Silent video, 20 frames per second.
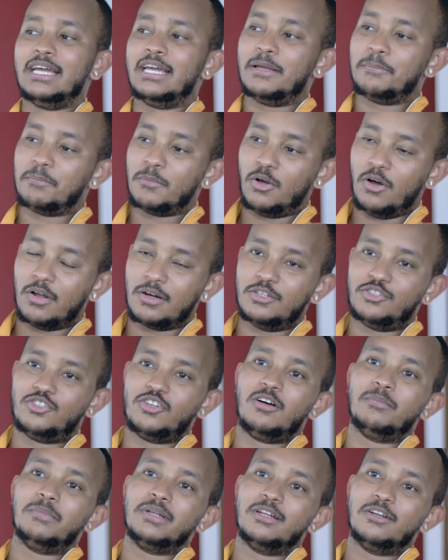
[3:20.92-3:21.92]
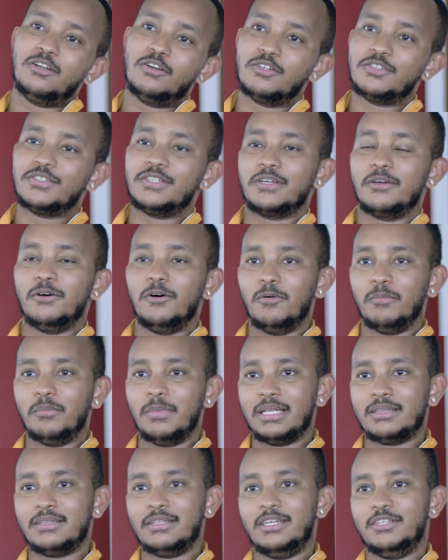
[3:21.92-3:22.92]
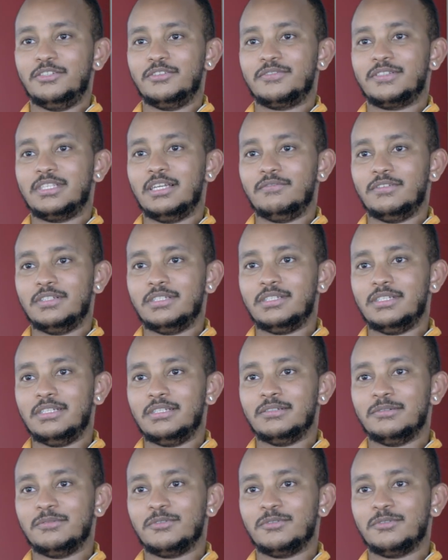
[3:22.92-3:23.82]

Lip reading: I got a job in a nursing home at the age of 17.